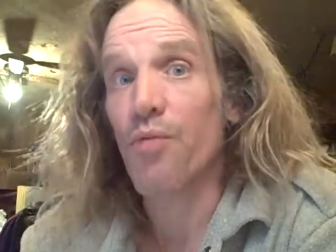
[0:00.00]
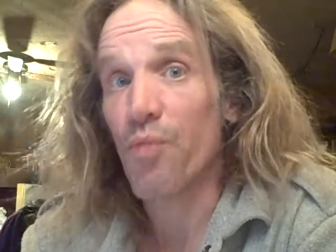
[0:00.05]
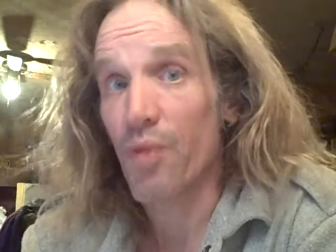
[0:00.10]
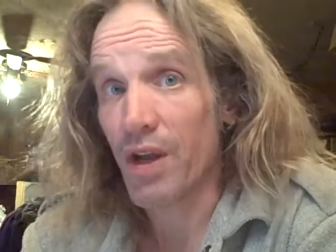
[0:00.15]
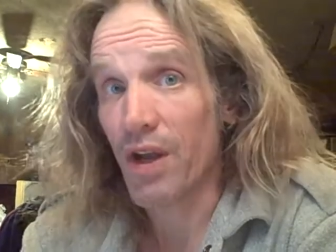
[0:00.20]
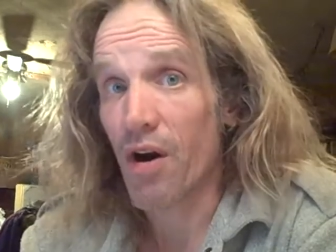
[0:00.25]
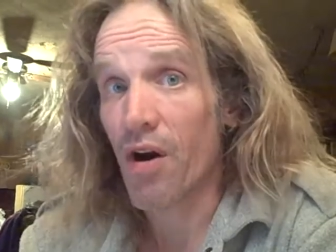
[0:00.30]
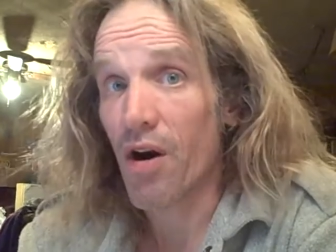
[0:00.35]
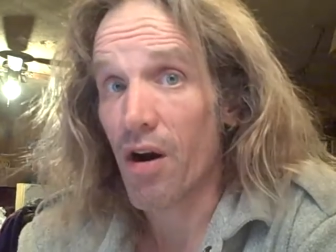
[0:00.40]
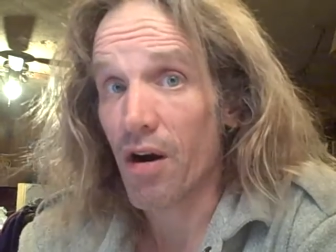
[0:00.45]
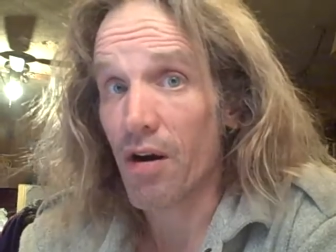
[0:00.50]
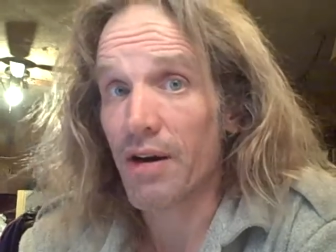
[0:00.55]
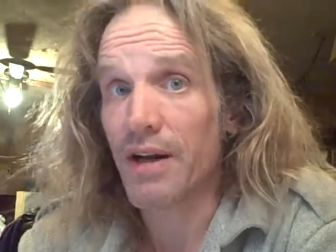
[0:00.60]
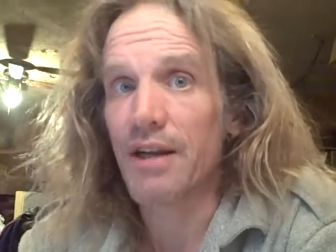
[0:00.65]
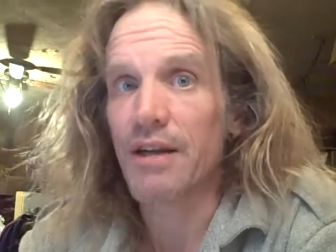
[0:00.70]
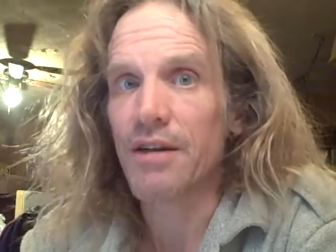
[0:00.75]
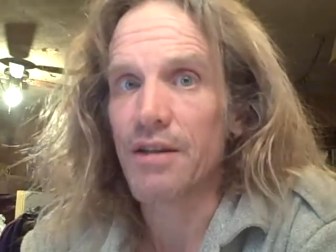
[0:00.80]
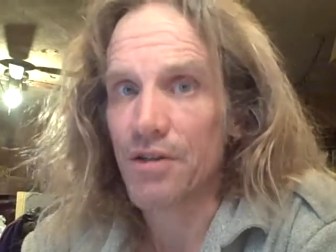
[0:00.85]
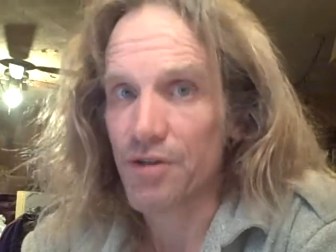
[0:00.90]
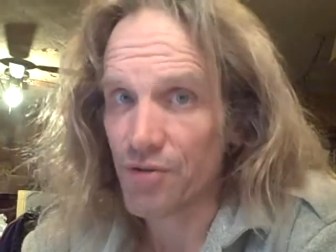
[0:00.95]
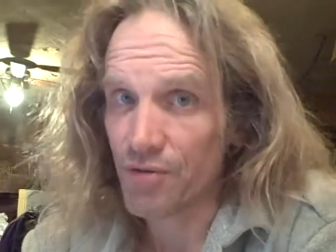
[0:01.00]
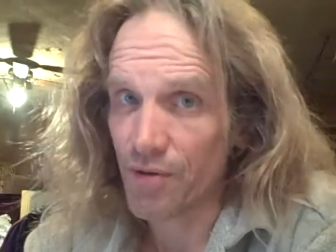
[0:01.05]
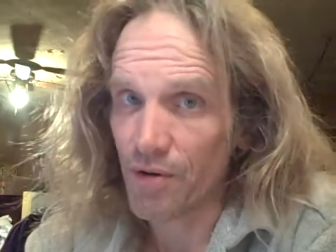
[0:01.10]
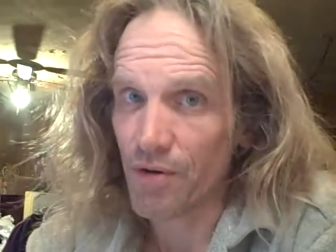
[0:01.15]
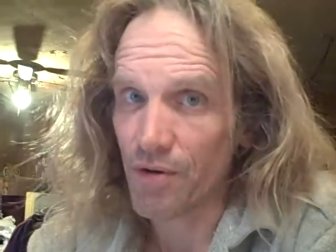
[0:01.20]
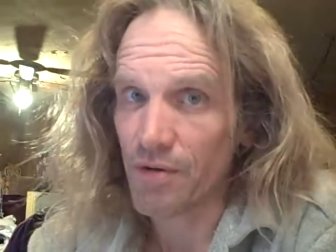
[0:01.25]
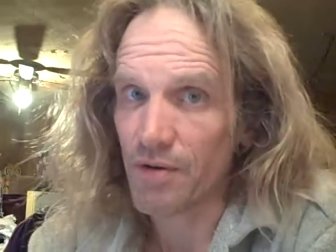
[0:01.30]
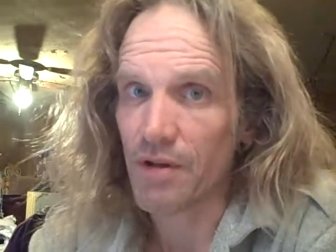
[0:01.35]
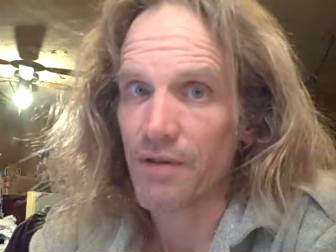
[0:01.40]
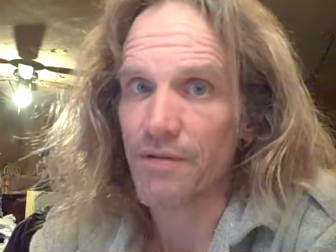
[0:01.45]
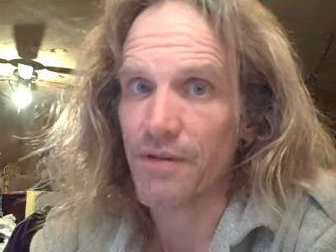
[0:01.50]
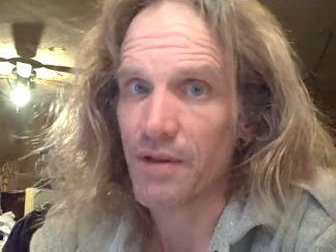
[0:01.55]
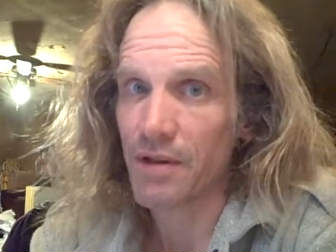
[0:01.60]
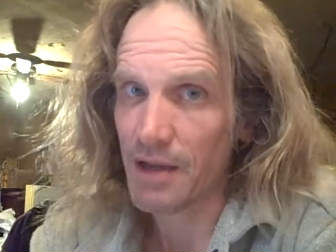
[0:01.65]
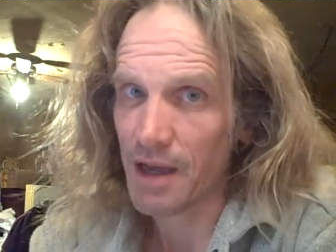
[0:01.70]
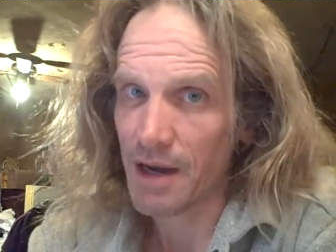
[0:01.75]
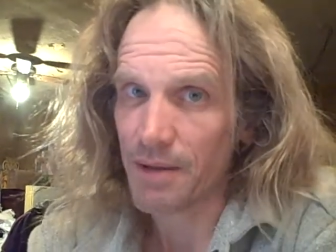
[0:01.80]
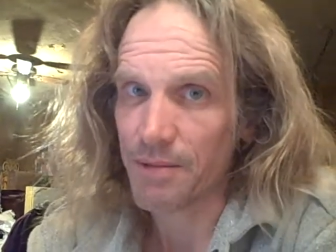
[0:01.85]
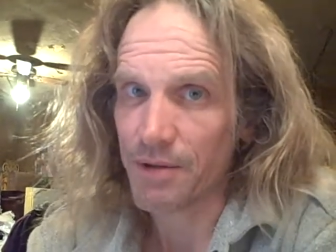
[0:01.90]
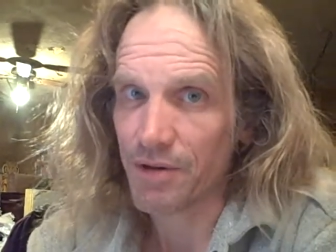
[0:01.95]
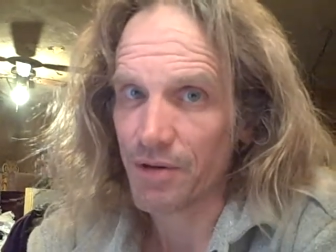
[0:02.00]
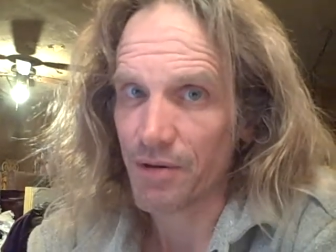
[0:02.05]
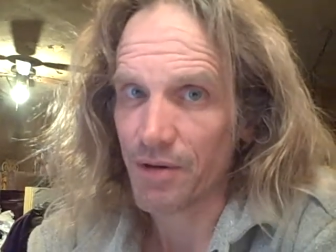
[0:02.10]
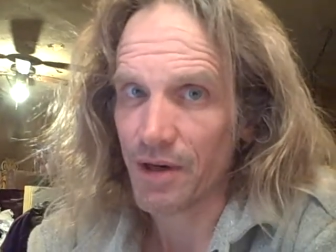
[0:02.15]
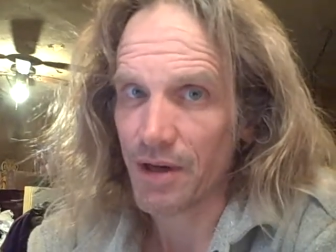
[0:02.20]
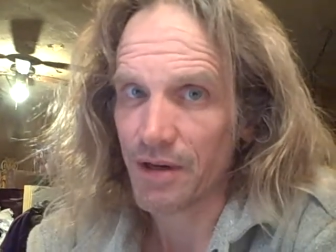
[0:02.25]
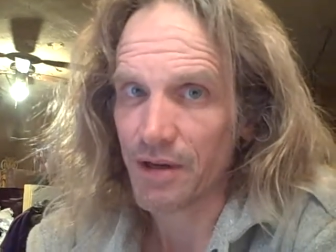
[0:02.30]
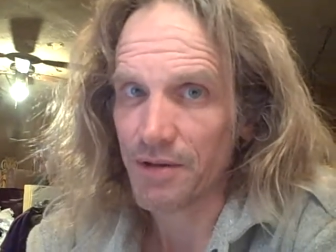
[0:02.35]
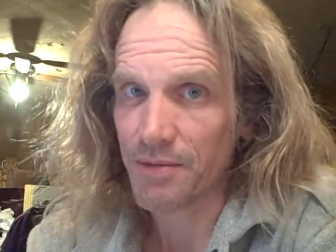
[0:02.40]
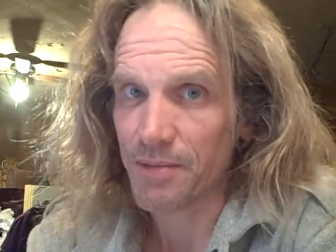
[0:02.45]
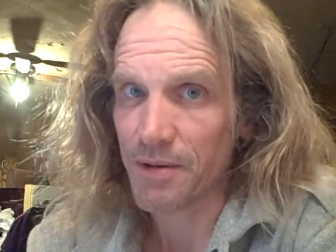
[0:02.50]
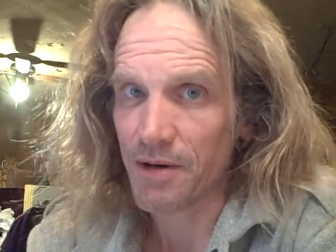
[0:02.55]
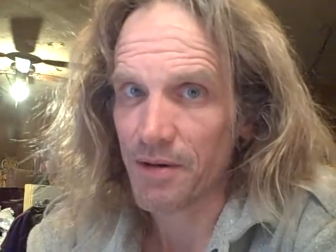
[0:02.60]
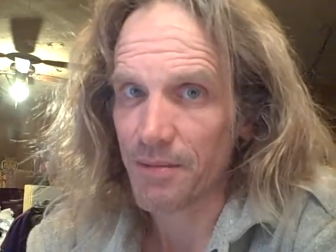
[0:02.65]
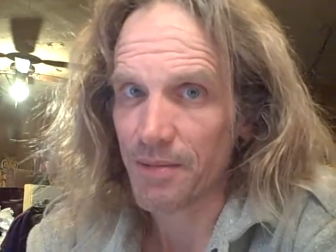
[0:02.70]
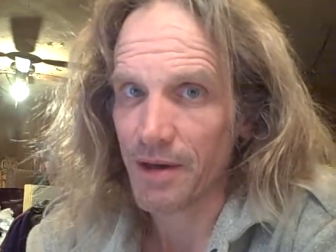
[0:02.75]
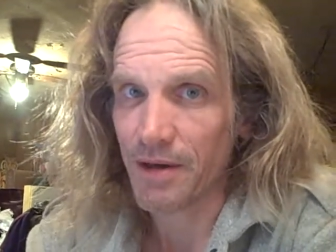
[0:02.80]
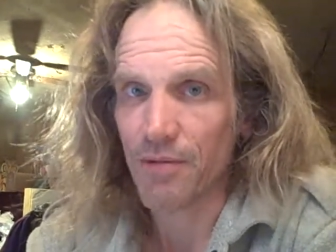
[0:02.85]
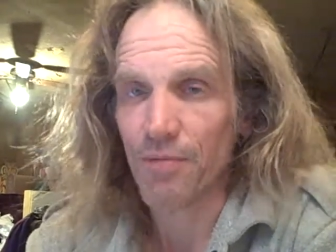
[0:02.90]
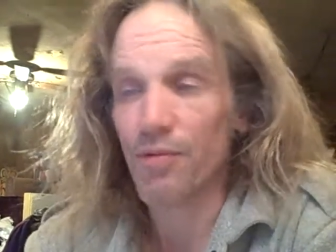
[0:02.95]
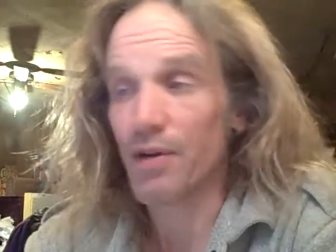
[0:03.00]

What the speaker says: We are in control of the laboratory experiment.